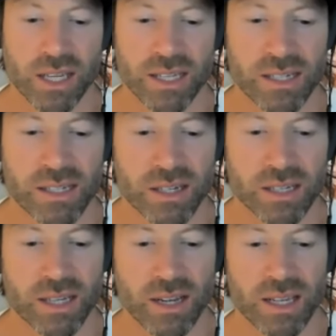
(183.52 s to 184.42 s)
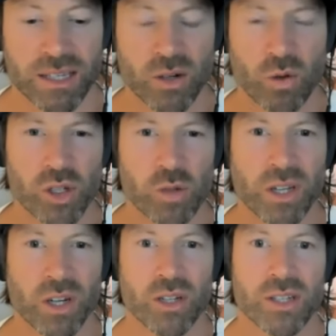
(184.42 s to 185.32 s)
is it also
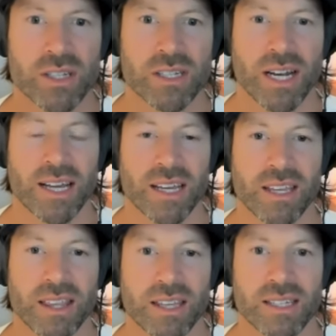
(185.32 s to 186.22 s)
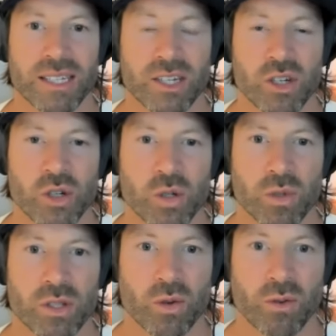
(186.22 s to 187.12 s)
because like there's issues
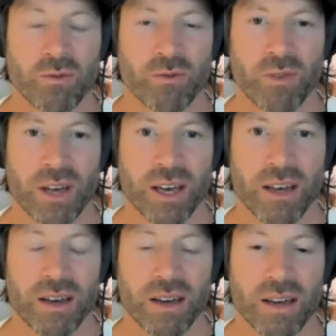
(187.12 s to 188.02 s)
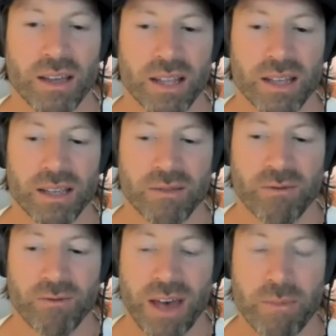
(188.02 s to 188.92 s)
with sort of
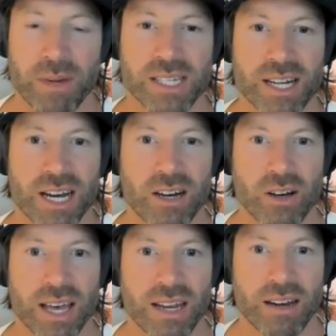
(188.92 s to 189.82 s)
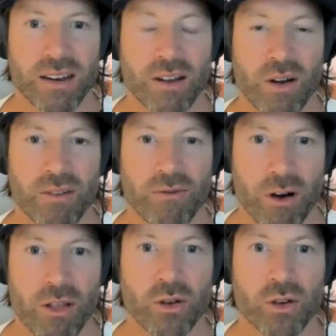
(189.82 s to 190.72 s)
families now and around
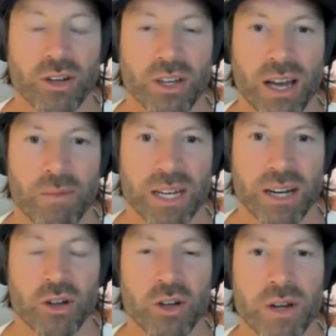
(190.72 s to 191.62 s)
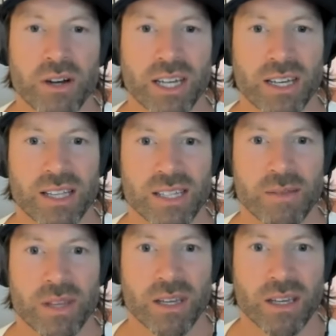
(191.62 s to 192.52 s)
fatherhood? I mean, I know in America there's
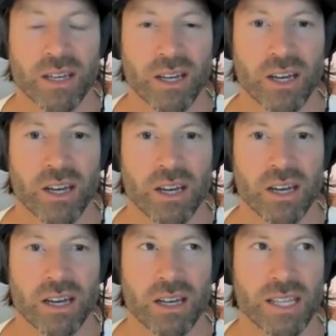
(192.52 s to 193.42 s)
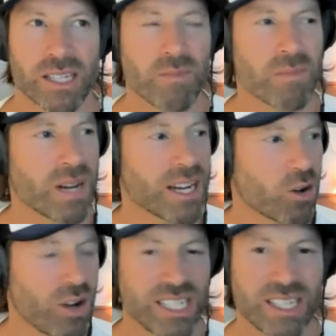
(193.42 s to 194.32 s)
some like
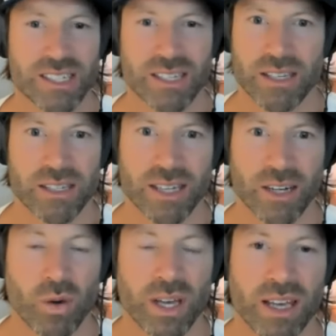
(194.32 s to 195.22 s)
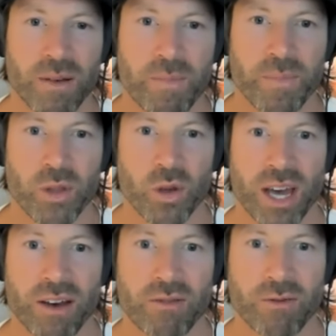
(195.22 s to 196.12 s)
crazy statistic where you
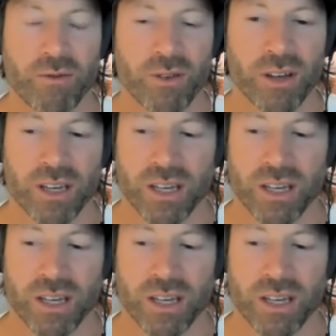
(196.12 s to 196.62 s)
have,